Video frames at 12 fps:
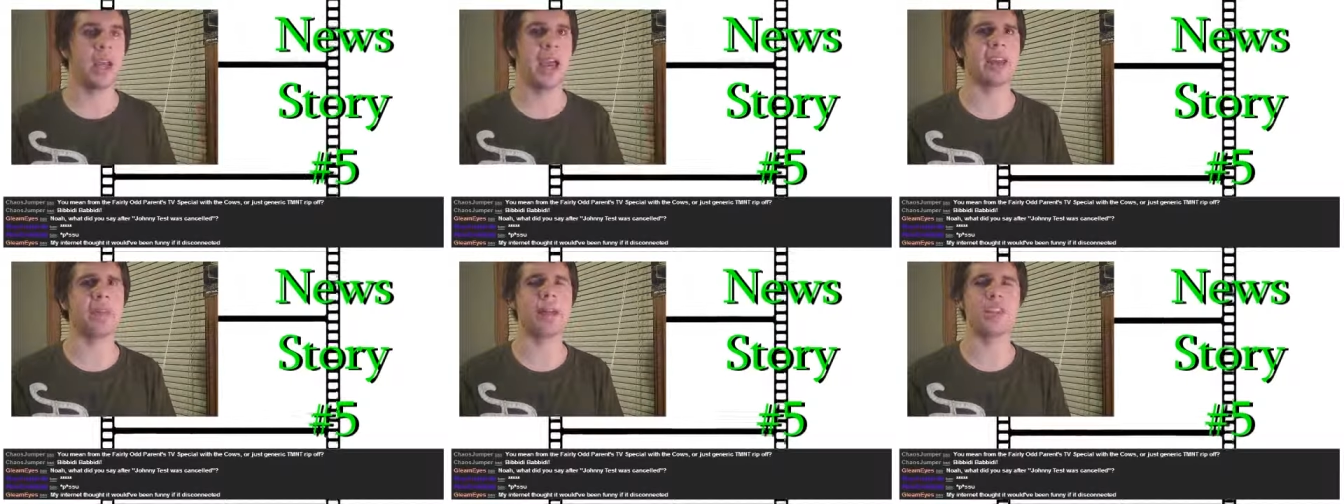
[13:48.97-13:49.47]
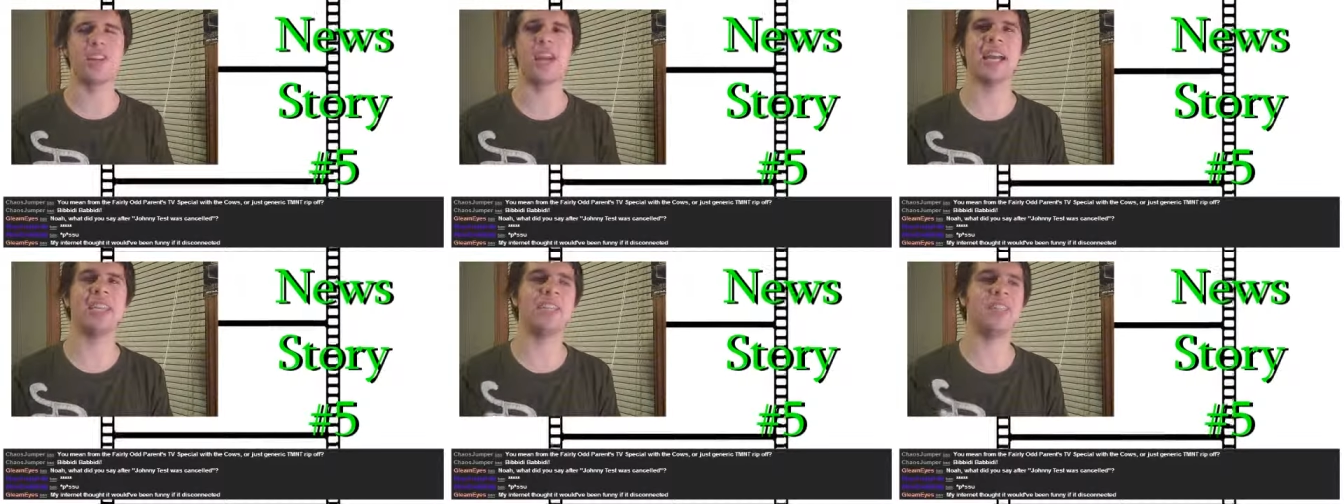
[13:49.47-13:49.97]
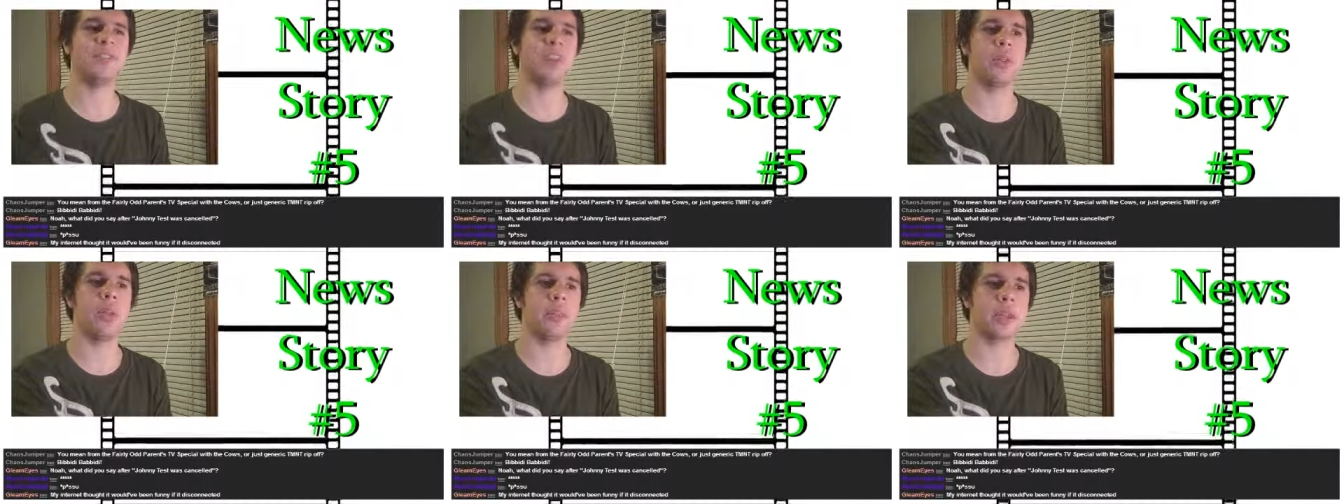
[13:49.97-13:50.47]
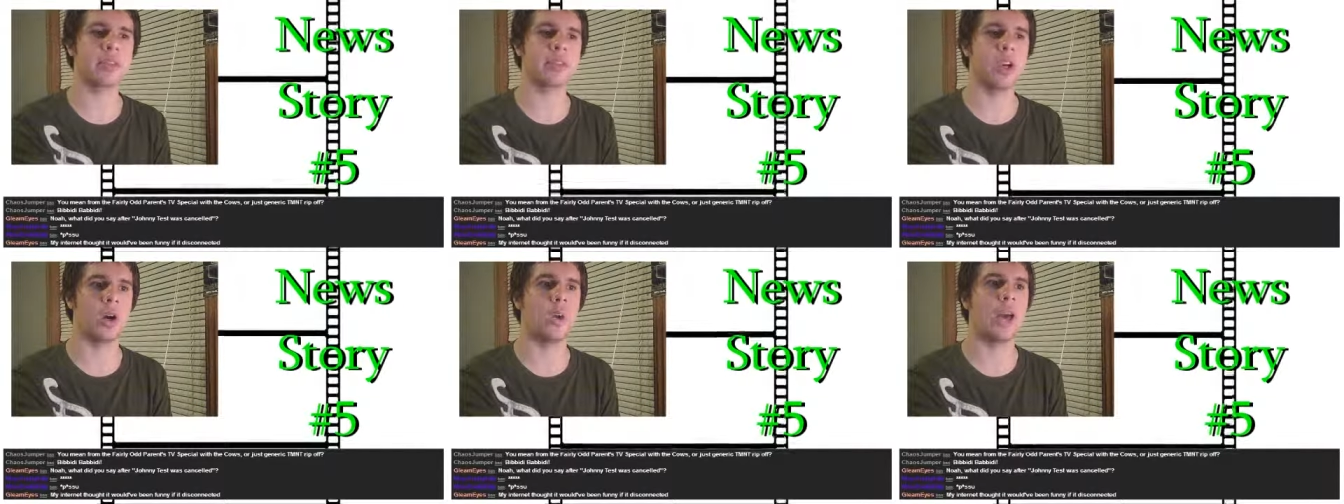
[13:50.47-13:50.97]
And I mentioned I didn't even know that
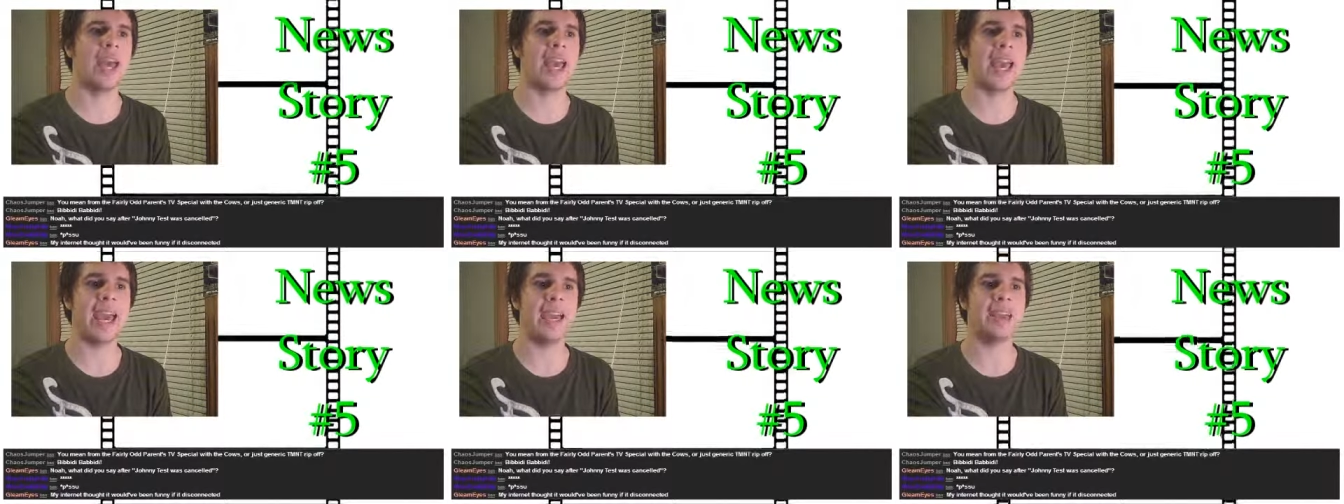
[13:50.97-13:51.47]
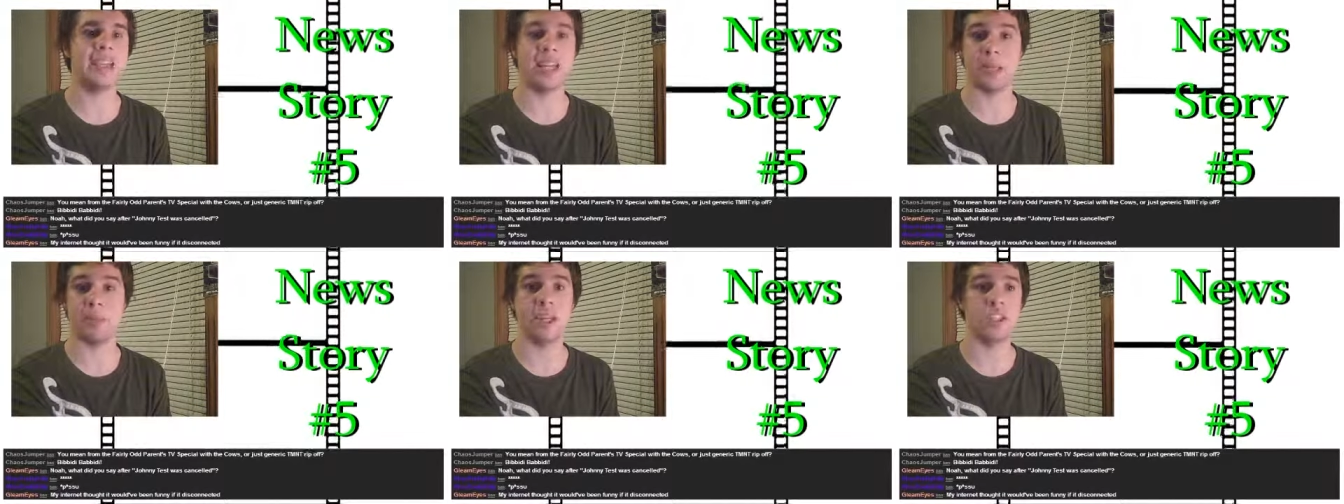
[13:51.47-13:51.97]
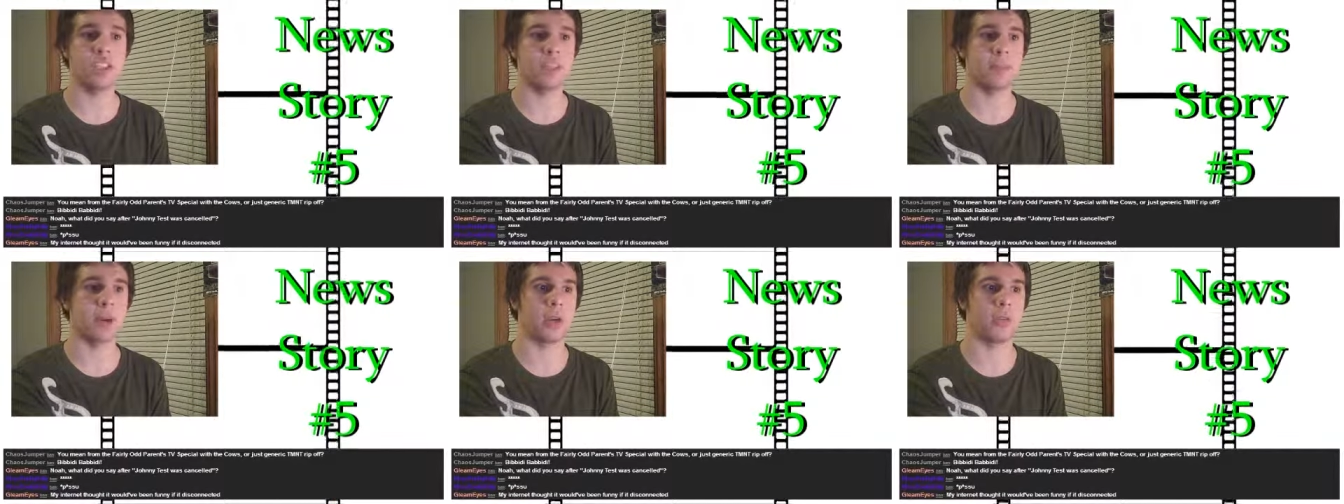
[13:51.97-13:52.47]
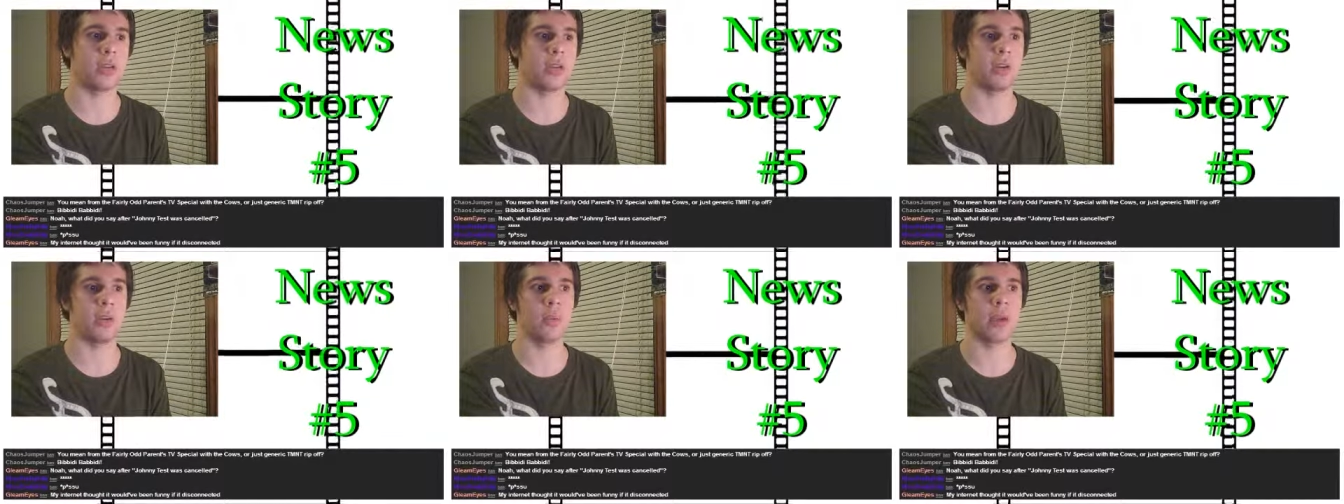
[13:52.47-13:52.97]
Mexico had an animation
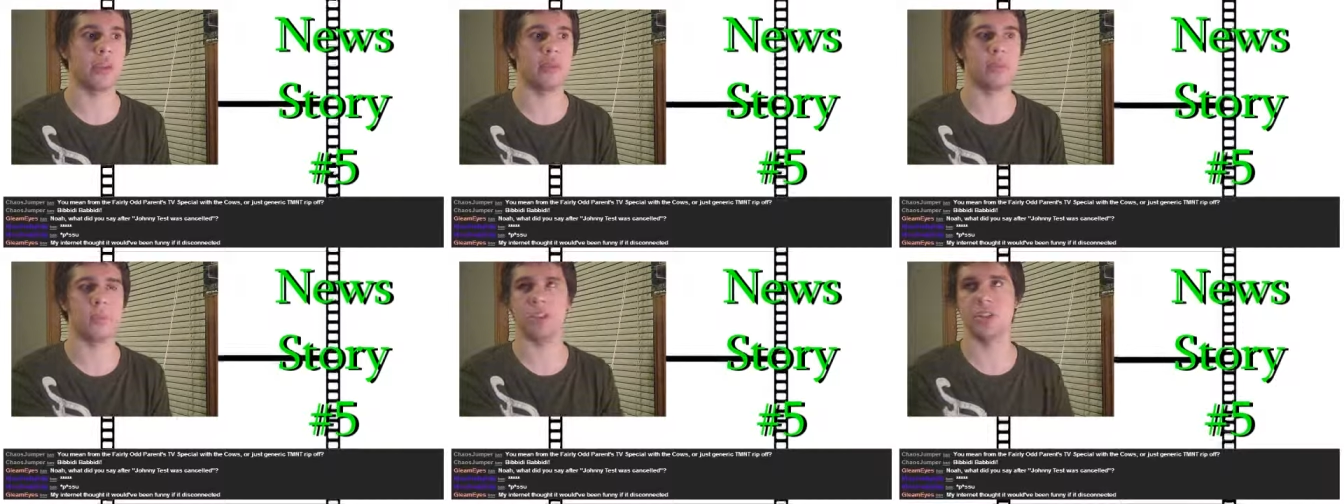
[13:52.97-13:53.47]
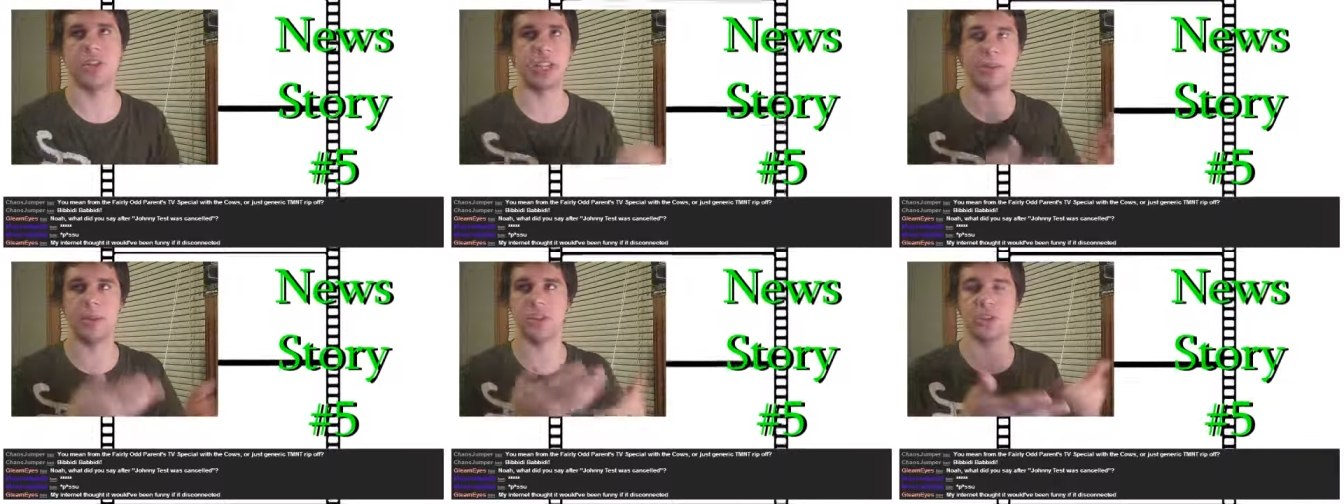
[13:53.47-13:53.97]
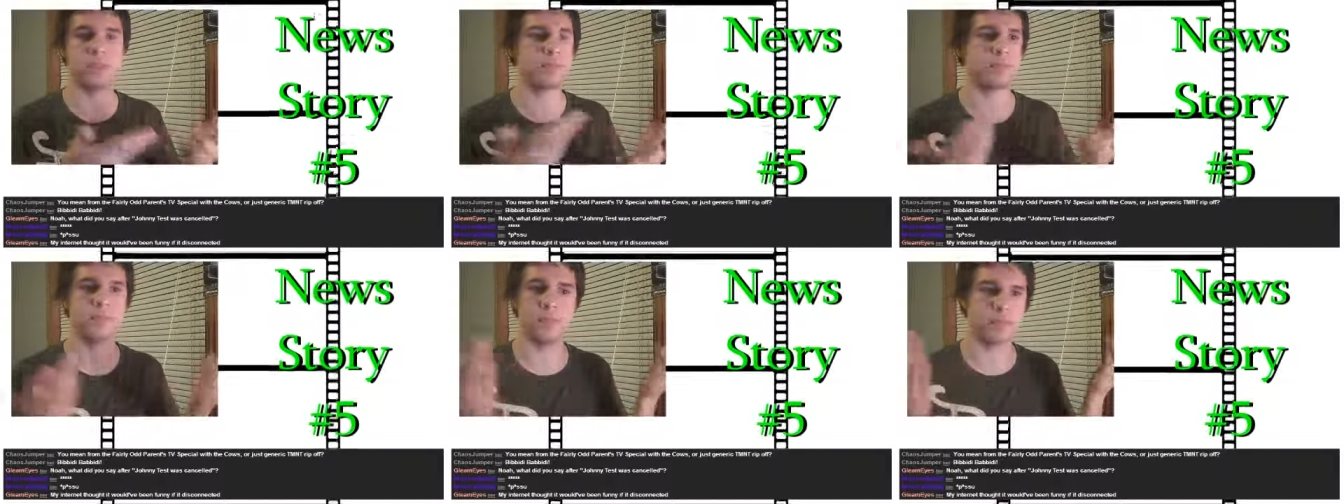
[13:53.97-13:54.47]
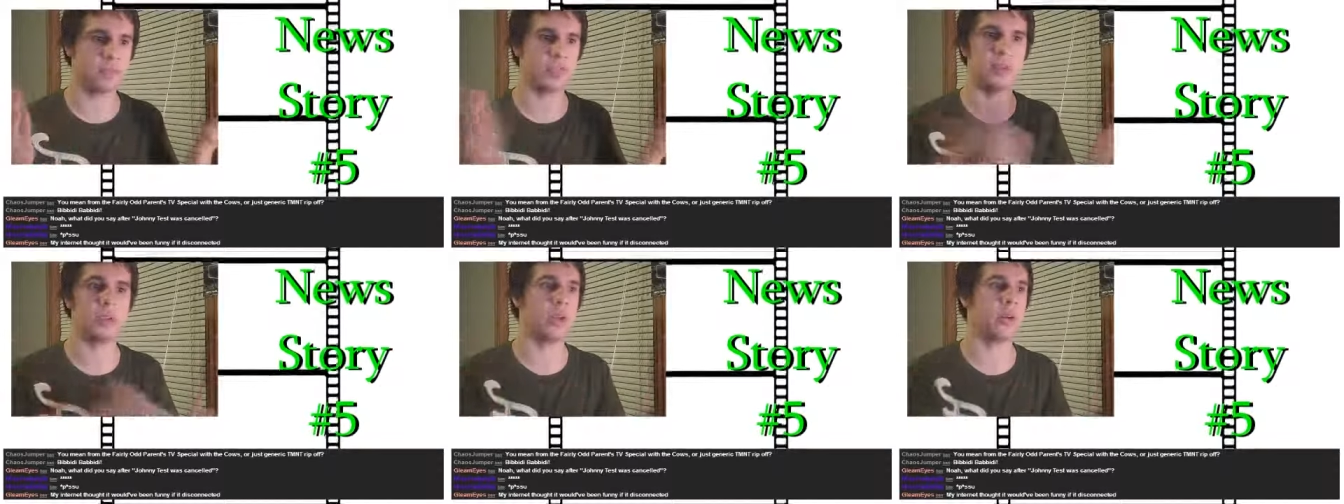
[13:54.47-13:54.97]
department, or rather, much of an animation
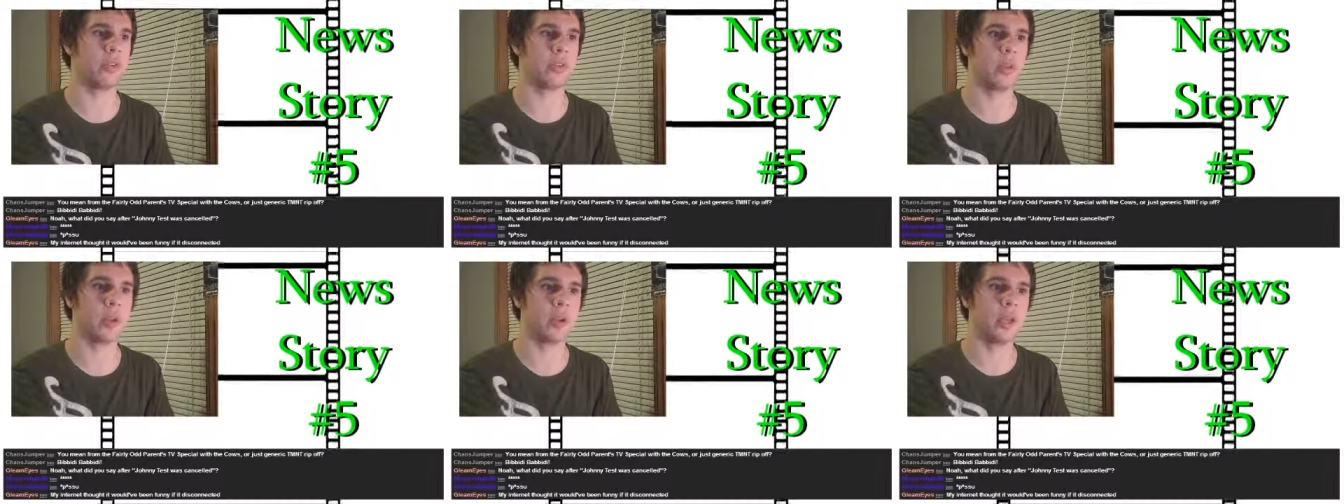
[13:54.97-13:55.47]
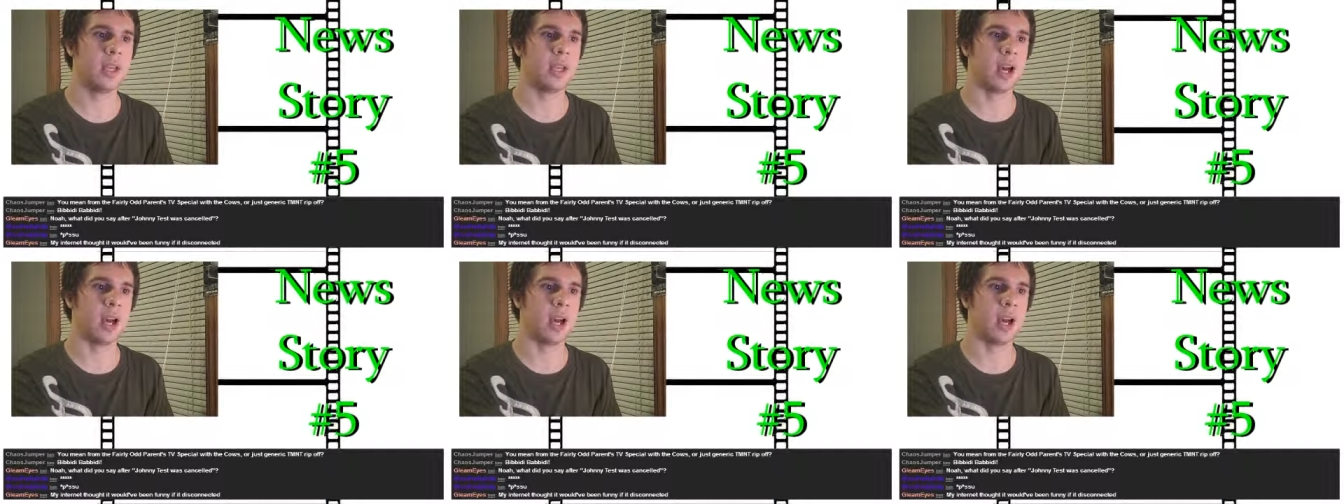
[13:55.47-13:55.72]
studio, as it were.